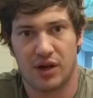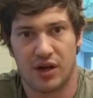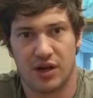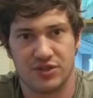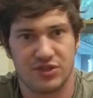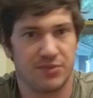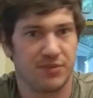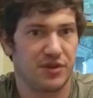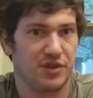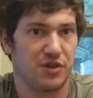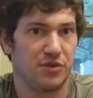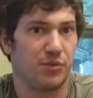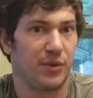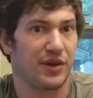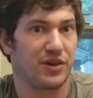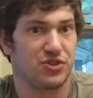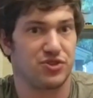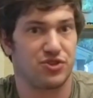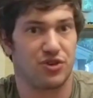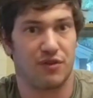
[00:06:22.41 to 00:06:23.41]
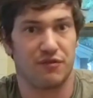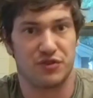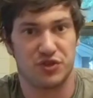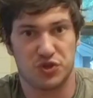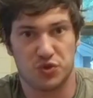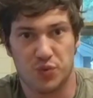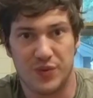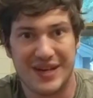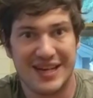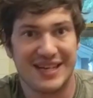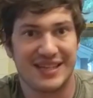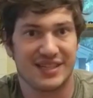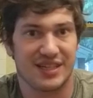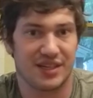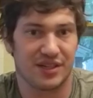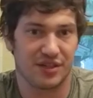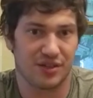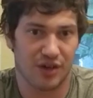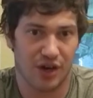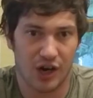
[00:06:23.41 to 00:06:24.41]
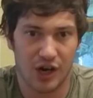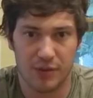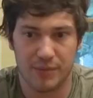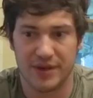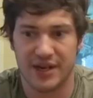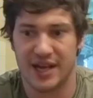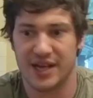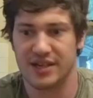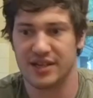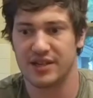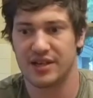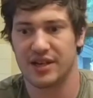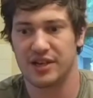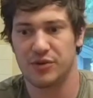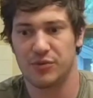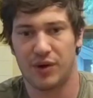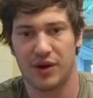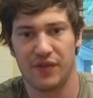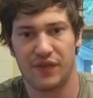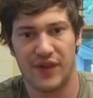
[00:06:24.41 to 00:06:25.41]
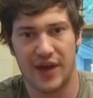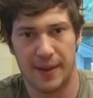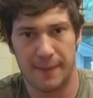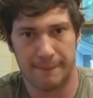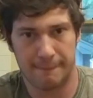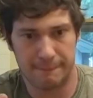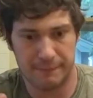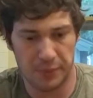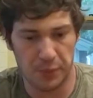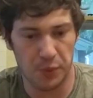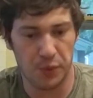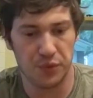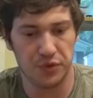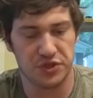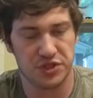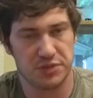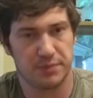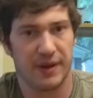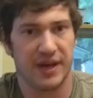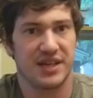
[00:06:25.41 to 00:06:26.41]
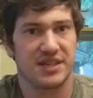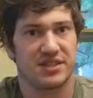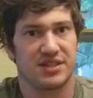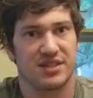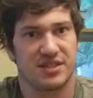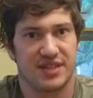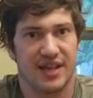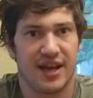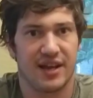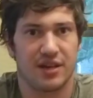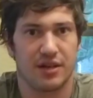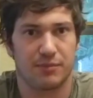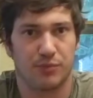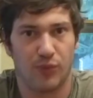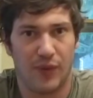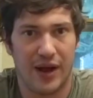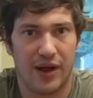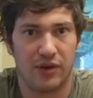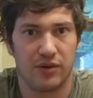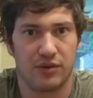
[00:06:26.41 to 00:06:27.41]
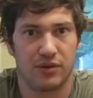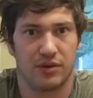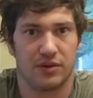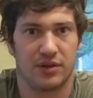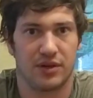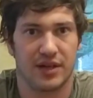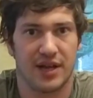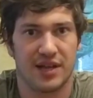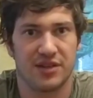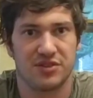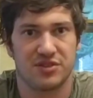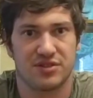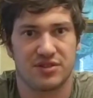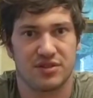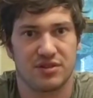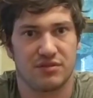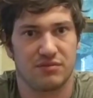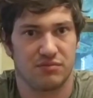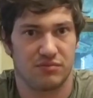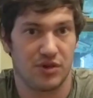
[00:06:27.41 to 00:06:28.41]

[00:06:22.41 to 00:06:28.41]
Something you want to serve sweet and carbonated, and you want that bold spice to stand up well against,